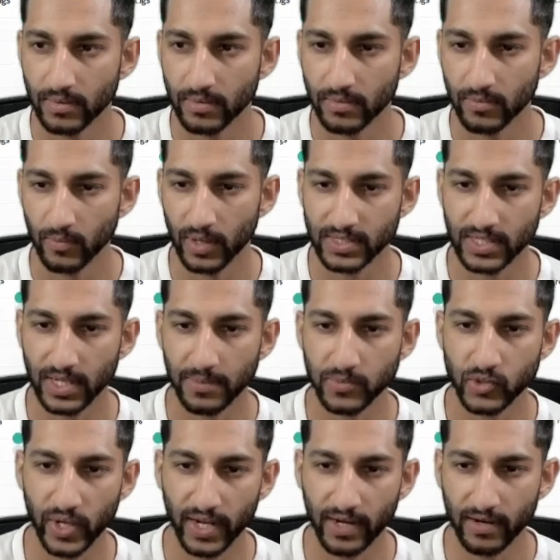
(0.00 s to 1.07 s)
What's up,
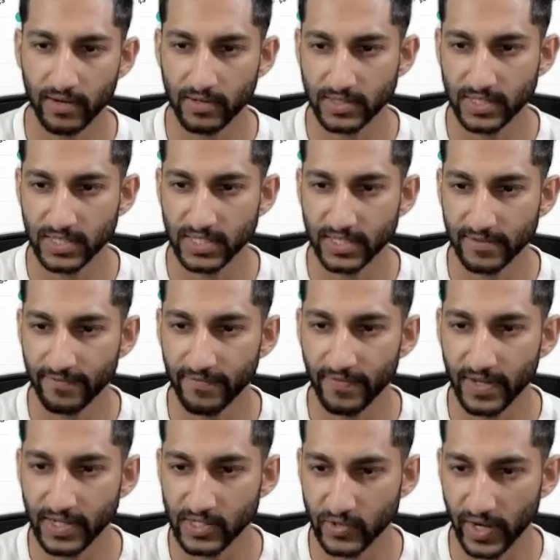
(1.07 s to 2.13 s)
traders? This is
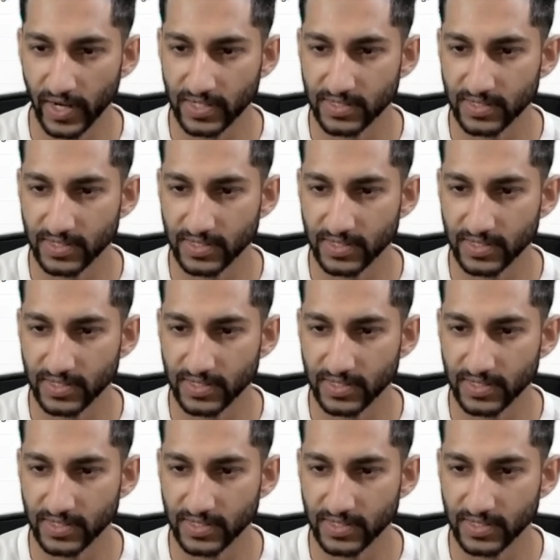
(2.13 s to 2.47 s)
Vee Trades,